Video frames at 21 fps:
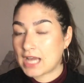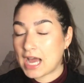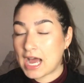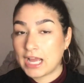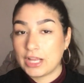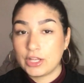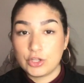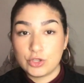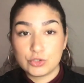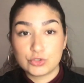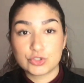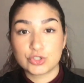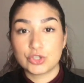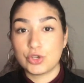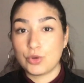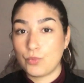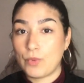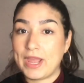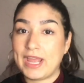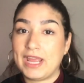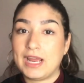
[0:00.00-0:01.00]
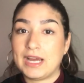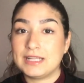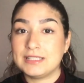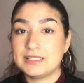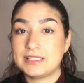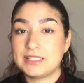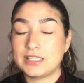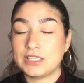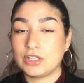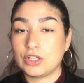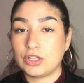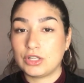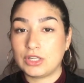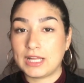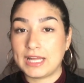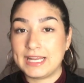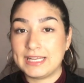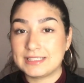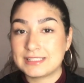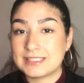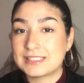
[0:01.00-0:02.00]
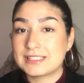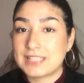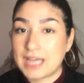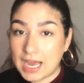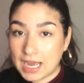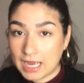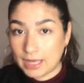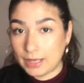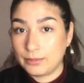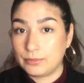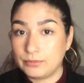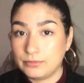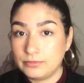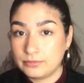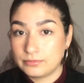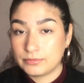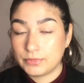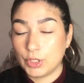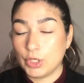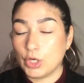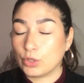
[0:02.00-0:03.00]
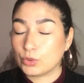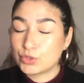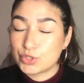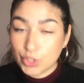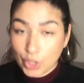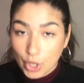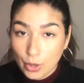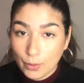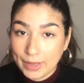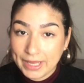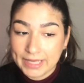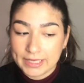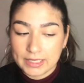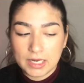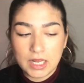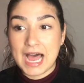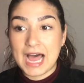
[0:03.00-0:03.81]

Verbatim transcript: I usually wait until it's time, you know, to go in.